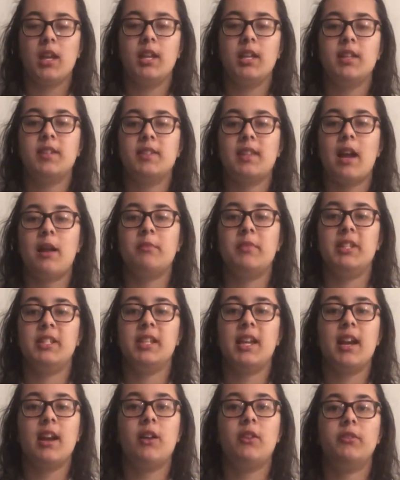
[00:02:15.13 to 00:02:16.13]
He sat me
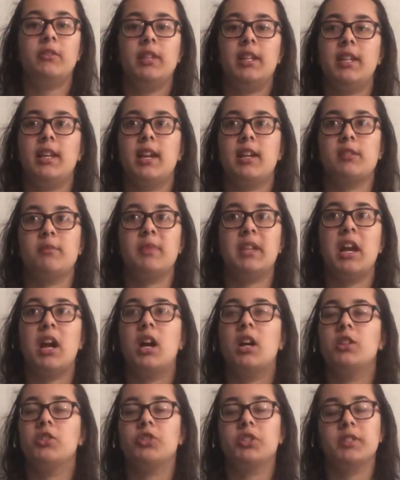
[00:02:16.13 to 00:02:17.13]
down. He asked me
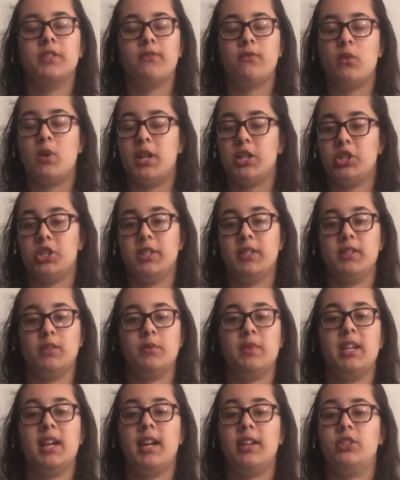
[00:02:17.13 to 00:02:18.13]
hundreds of questions.
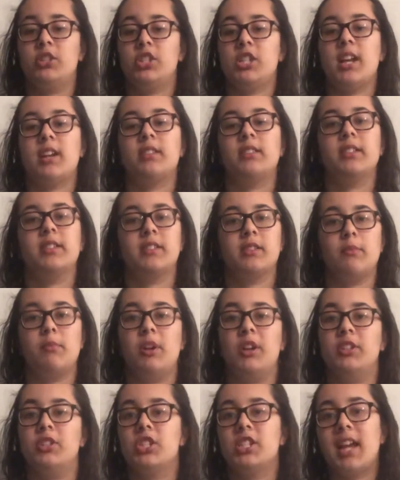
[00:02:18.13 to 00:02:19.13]
We had checklists
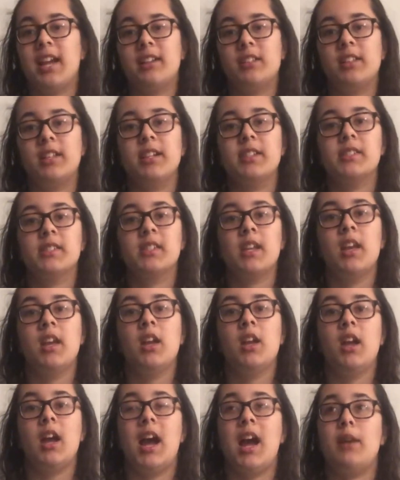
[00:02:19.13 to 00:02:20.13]
upon checklists.
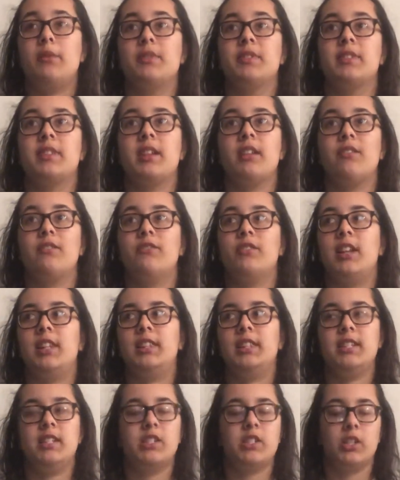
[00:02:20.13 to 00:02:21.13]
I was there for
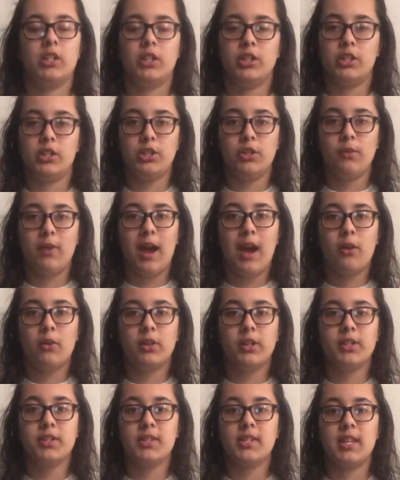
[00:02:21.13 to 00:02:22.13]
at least a good 2
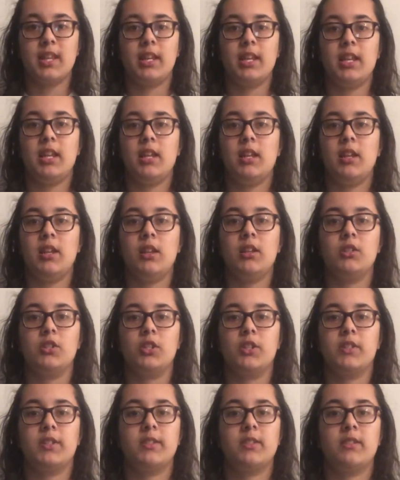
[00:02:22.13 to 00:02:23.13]
hours, and he
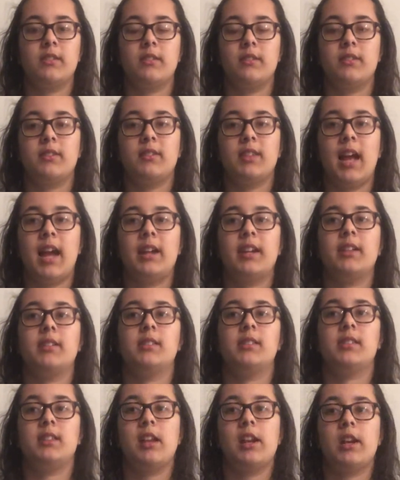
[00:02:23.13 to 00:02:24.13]
just sat and
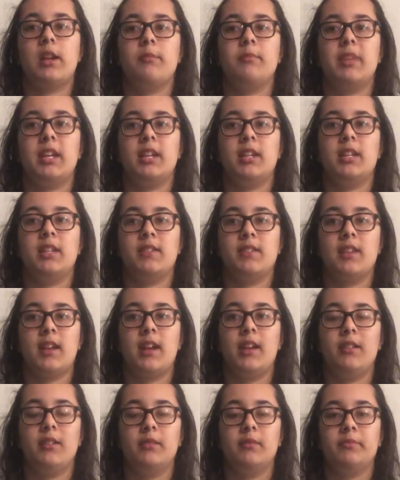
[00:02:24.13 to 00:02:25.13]
stared at me and he
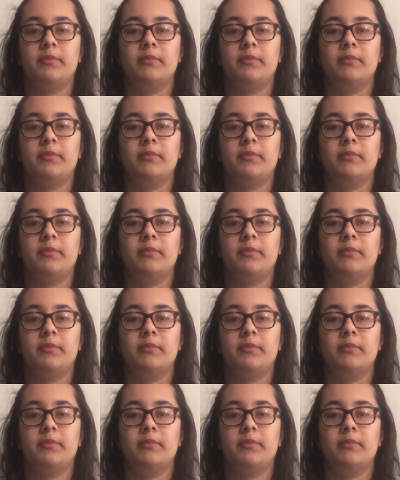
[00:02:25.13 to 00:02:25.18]
said,